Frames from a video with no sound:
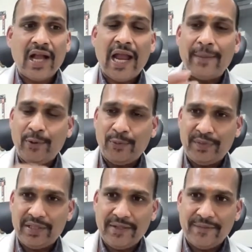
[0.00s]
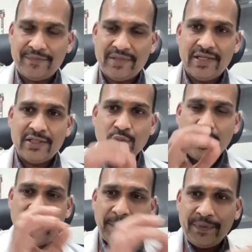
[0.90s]
hypopnea. So
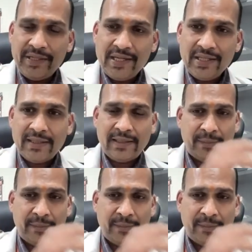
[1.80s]
apnea,